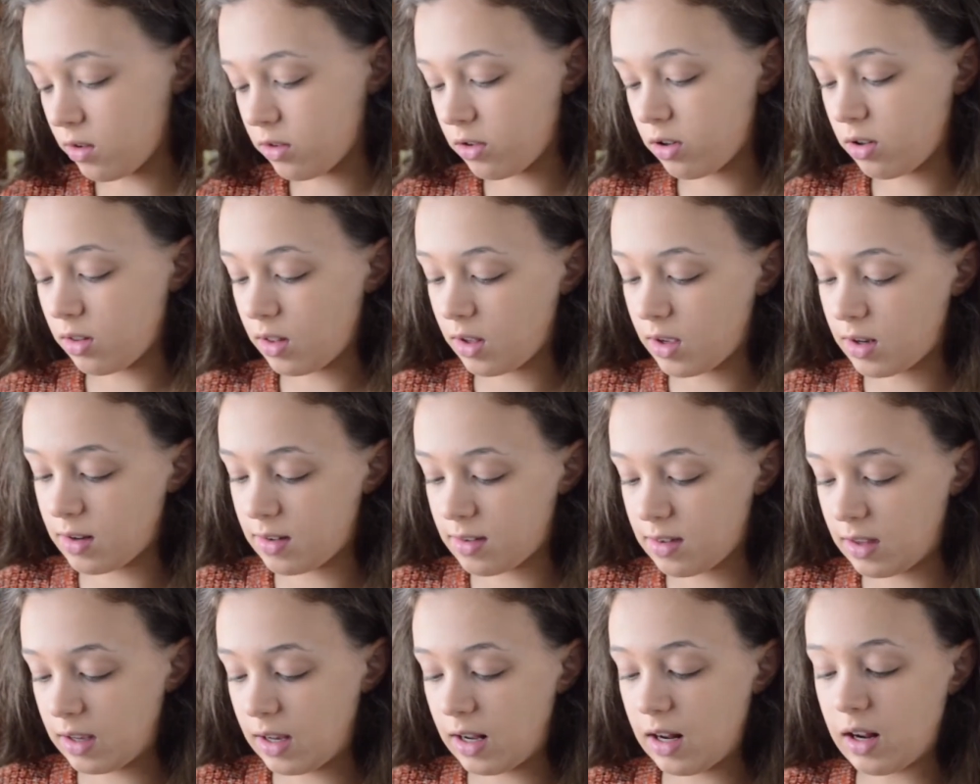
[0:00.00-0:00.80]
on to the
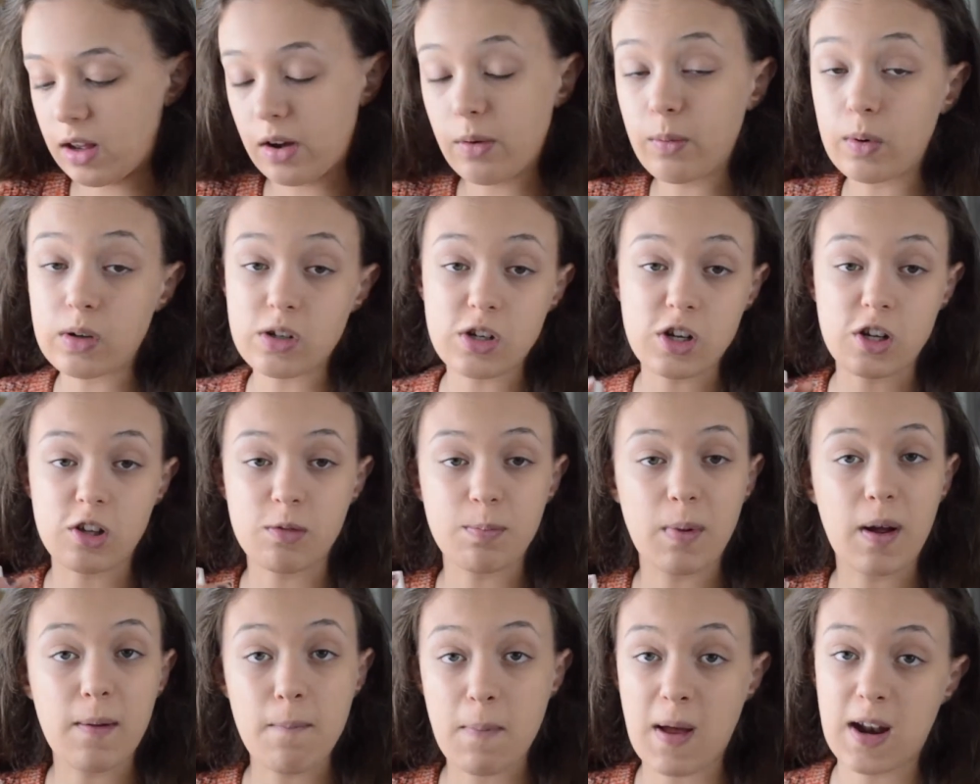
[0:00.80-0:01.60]
concealer, which is
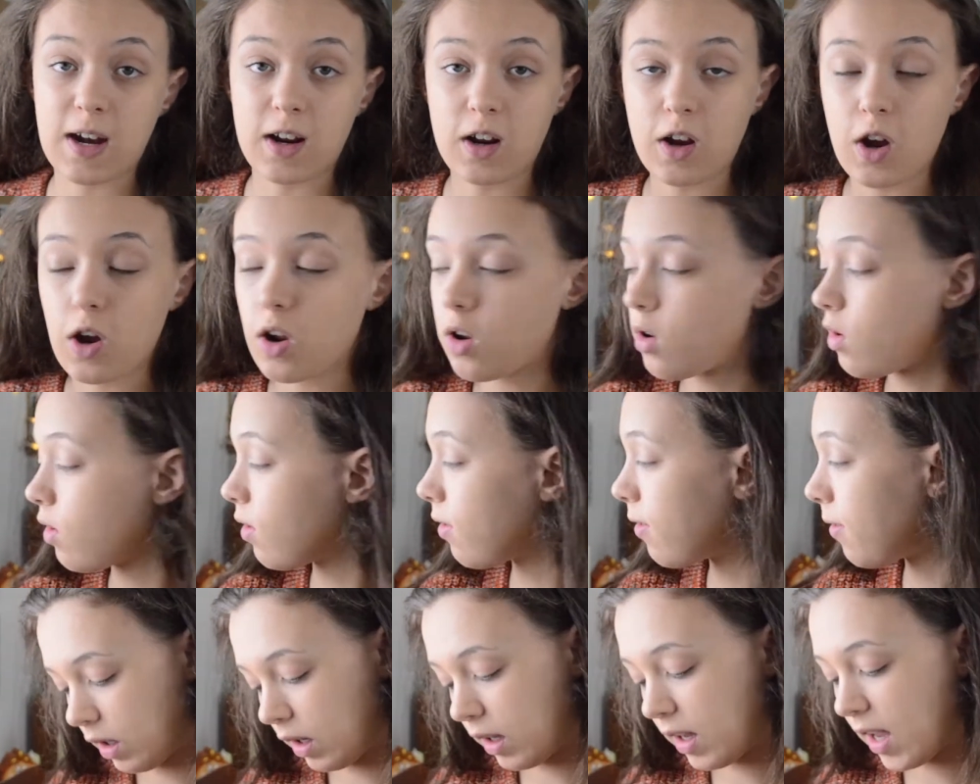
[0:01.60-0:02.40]
by
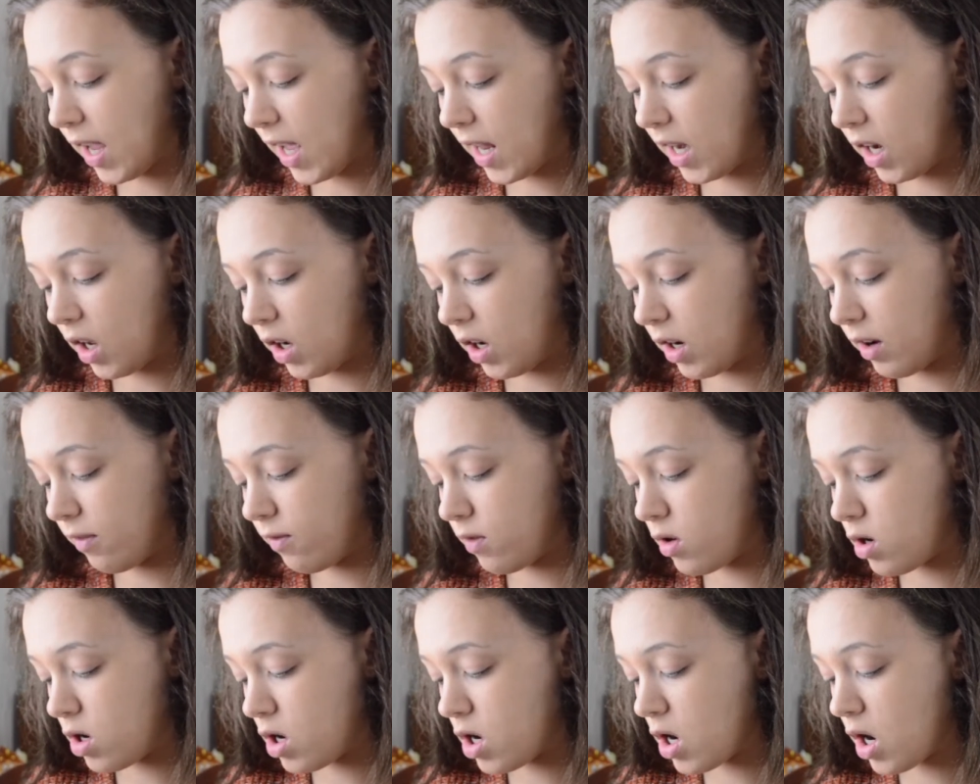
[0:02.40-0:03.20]
Benecos. Again, I have
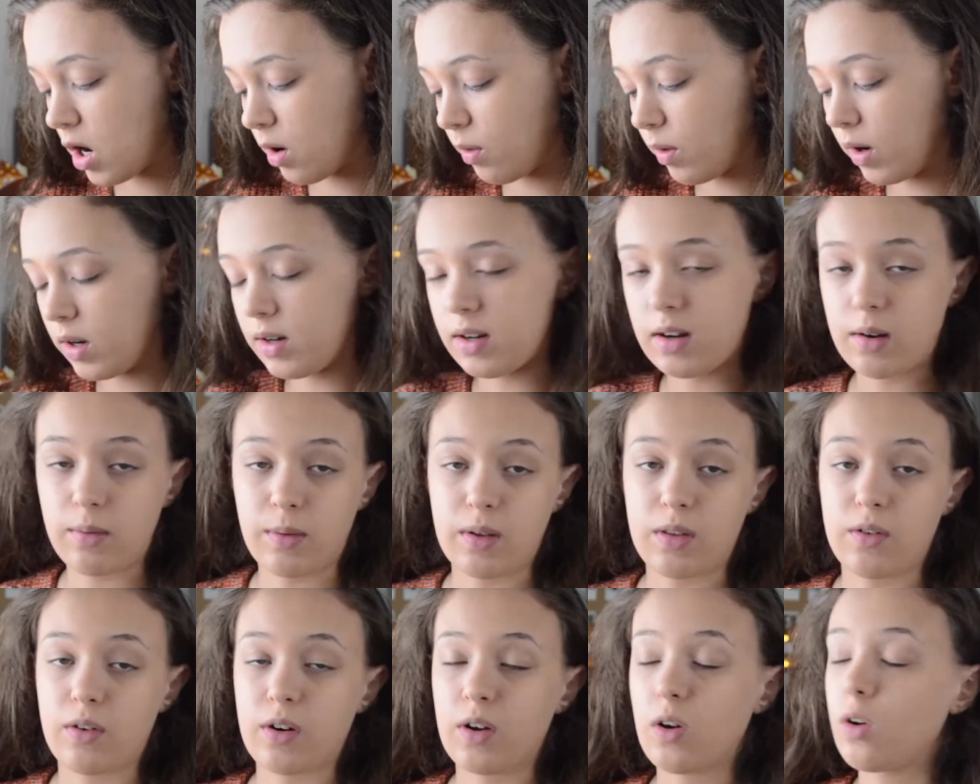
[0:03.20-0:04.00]
no idea
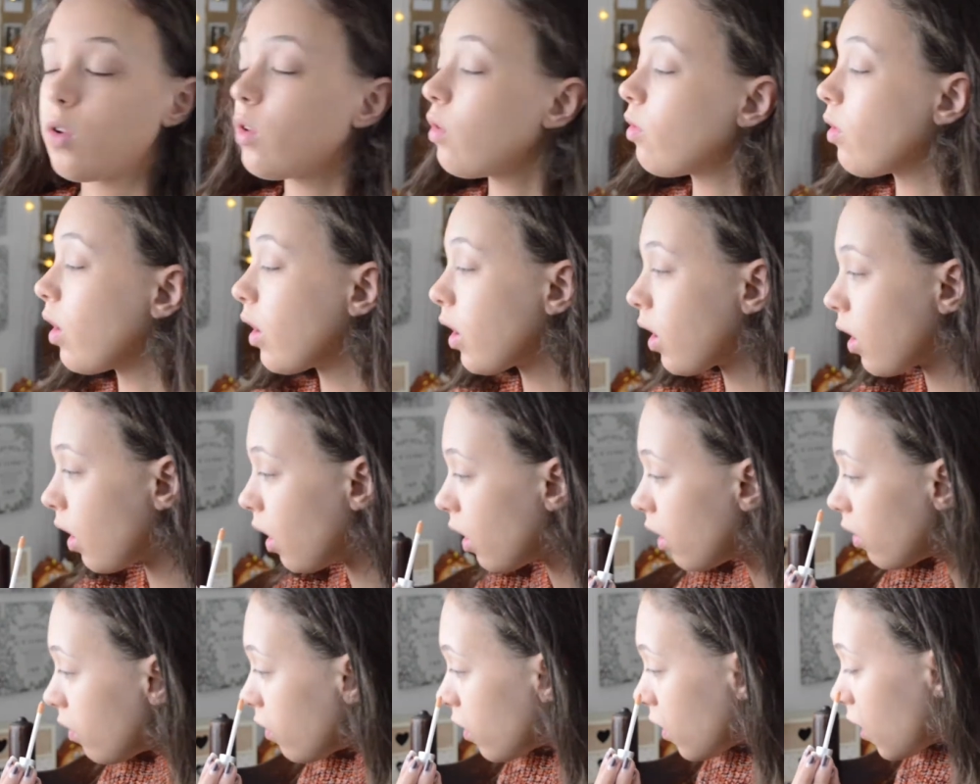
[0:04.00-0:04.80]
whether I got the right
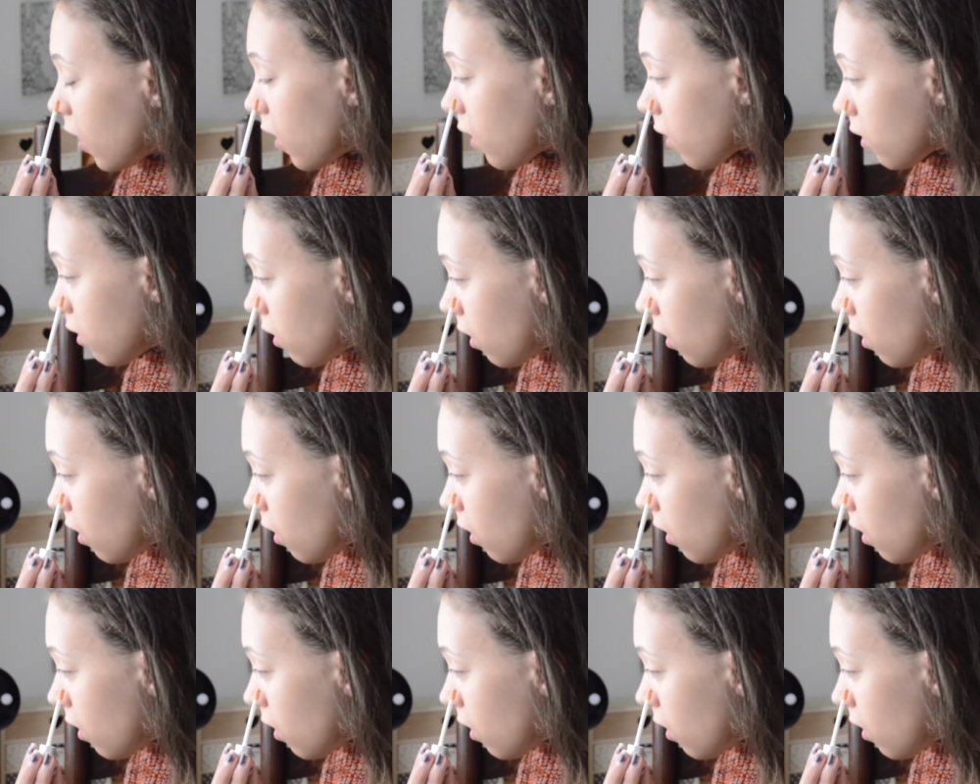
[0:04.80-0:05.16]
colour for this.